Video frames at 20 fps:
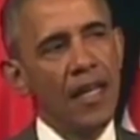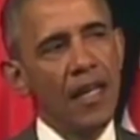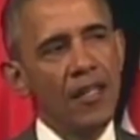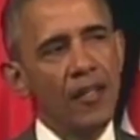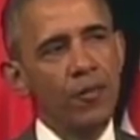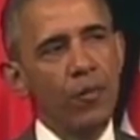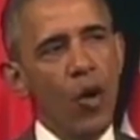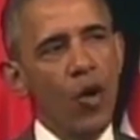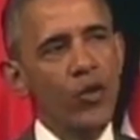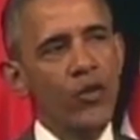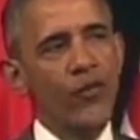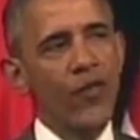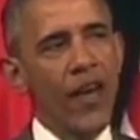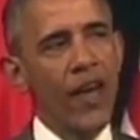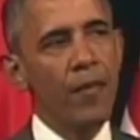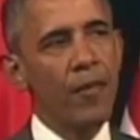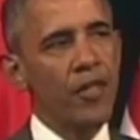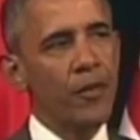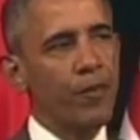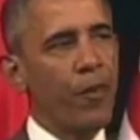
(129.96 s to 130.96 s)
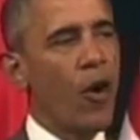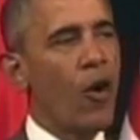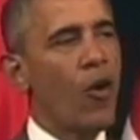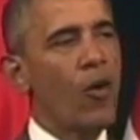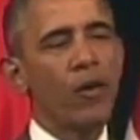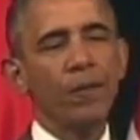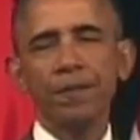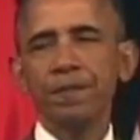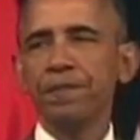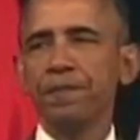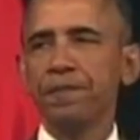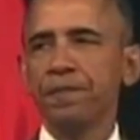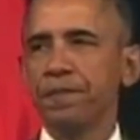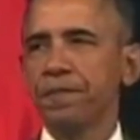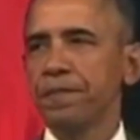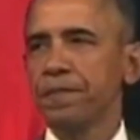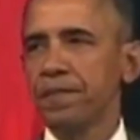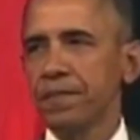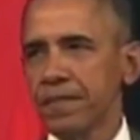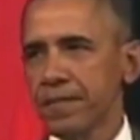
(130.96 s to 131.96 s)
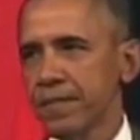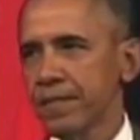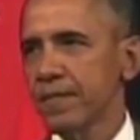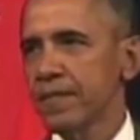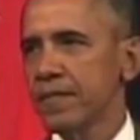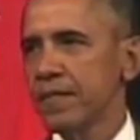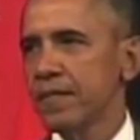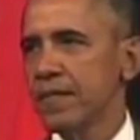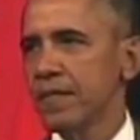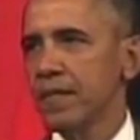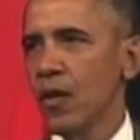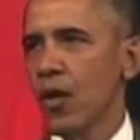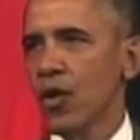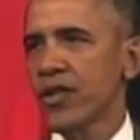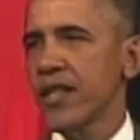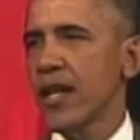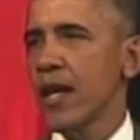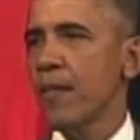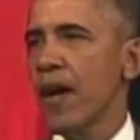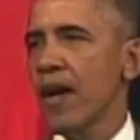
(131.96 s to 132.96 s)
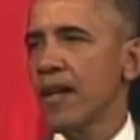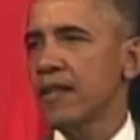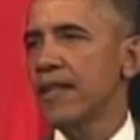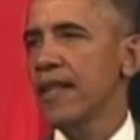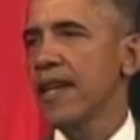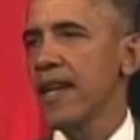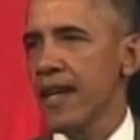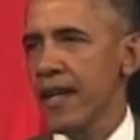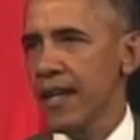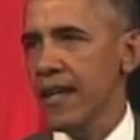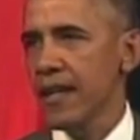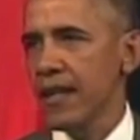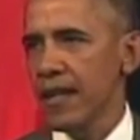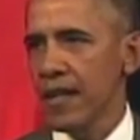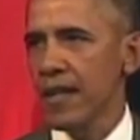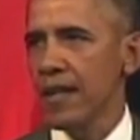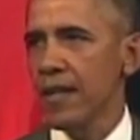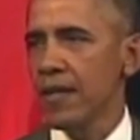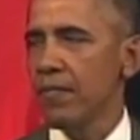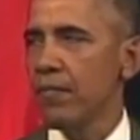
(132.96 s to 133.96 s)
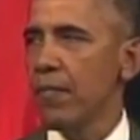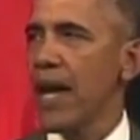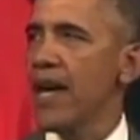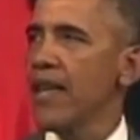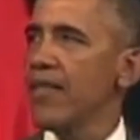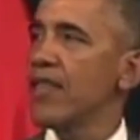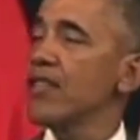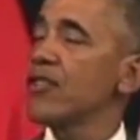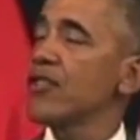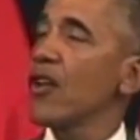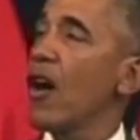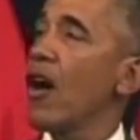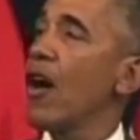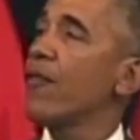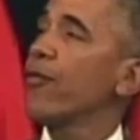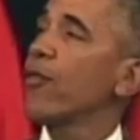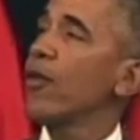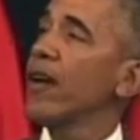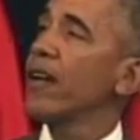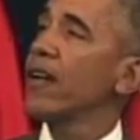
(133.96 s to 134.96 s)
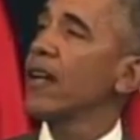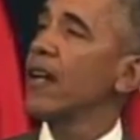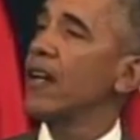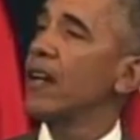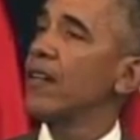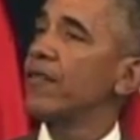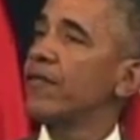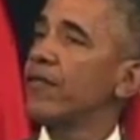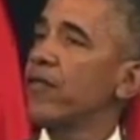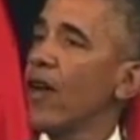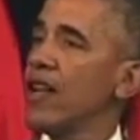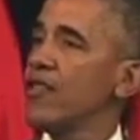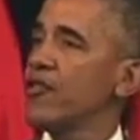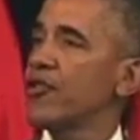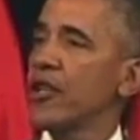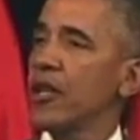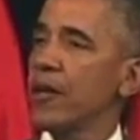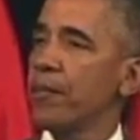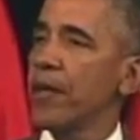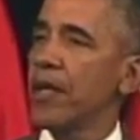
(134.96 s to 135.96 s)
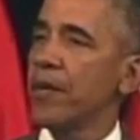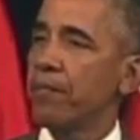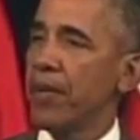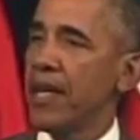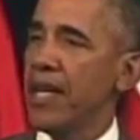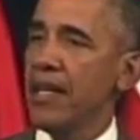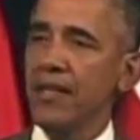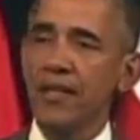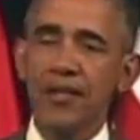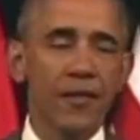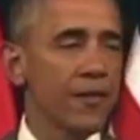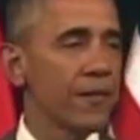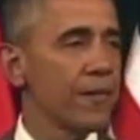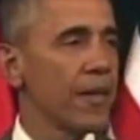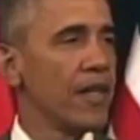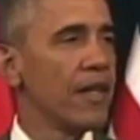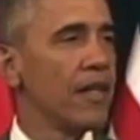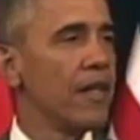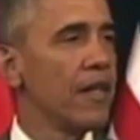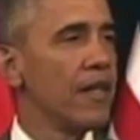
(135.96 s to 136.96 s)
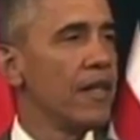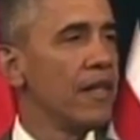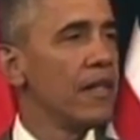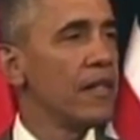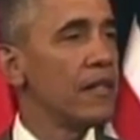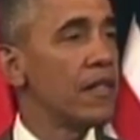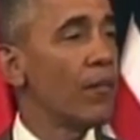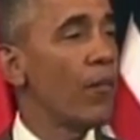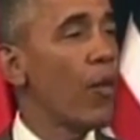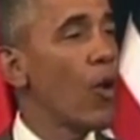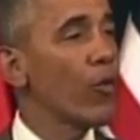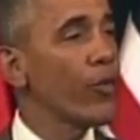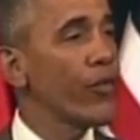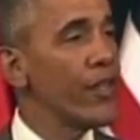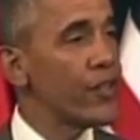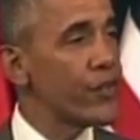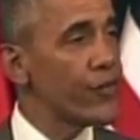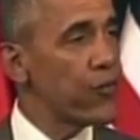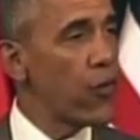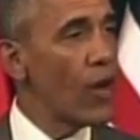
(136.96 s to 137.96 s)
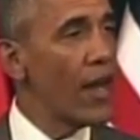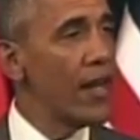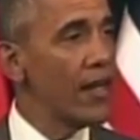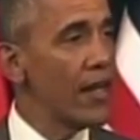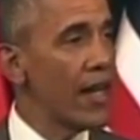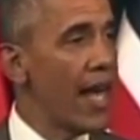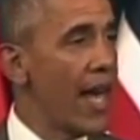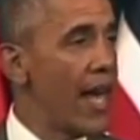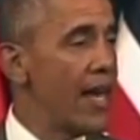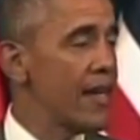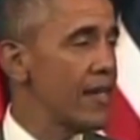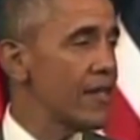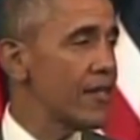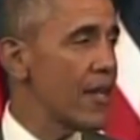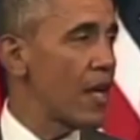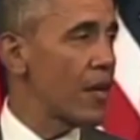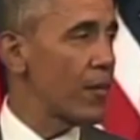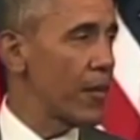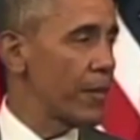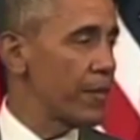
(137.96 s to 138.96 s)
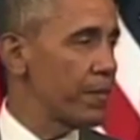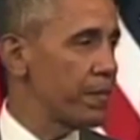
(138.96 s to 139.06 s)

most famous poem, José Martí made this offering of friendship and peace to both his friend and his enemy.